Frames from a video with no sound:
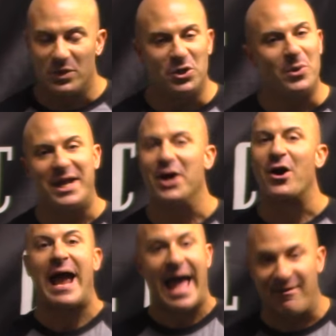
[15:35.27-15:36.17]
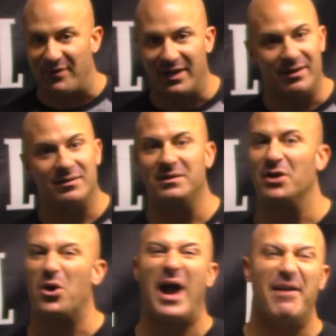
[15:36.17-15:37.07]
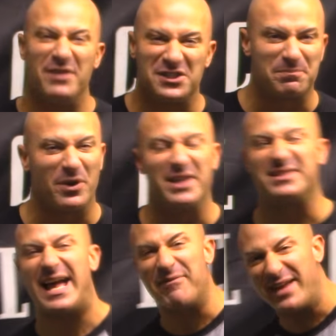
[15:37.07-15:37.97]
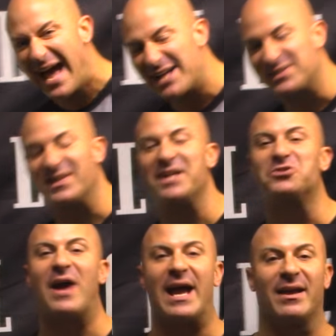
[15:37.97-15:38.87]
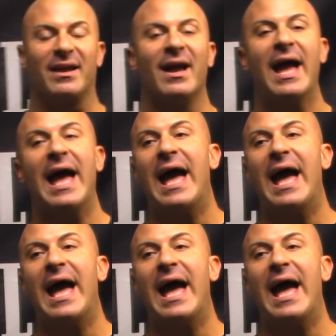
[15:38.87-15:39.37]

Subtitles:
you hear heavy, you know, heavy sprints, heavy ass sled dragging,